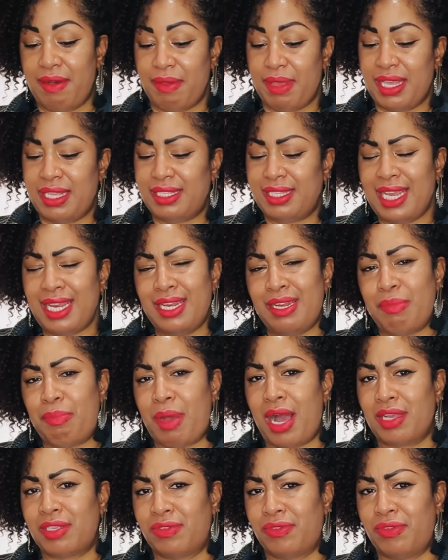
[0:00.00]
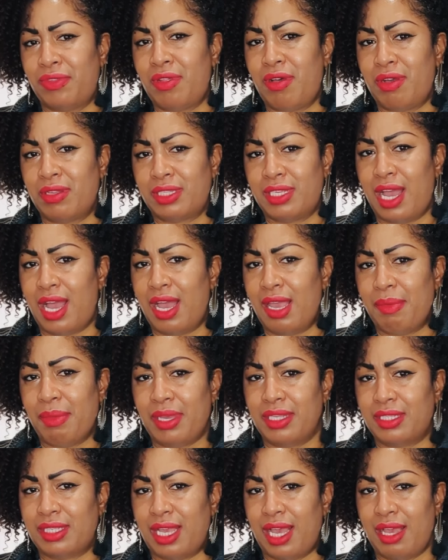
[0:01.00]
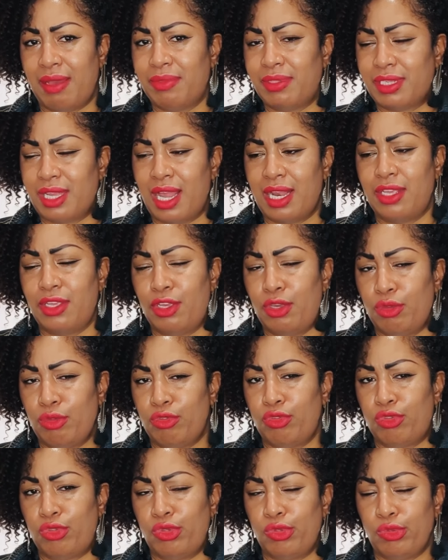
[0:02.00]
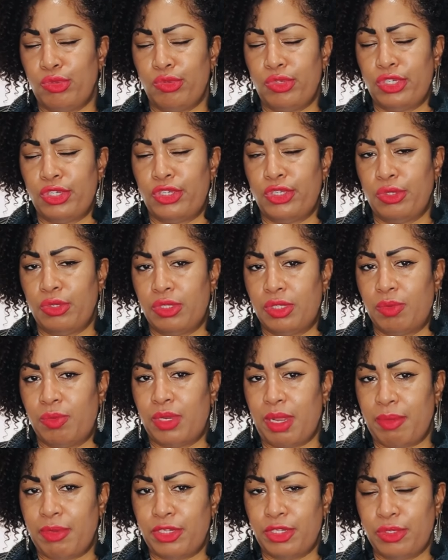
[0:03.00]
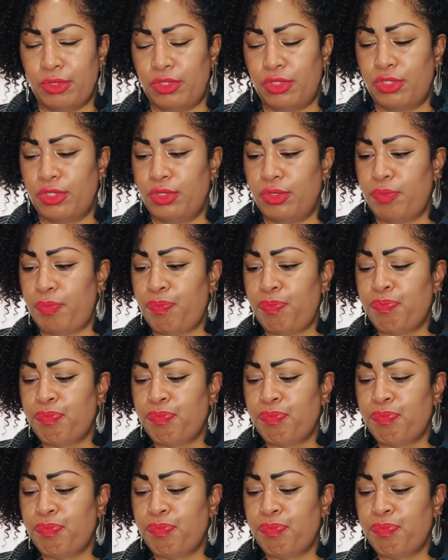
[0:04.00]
it stayed in the box for a long time because I was kind of used to just using what I was used to.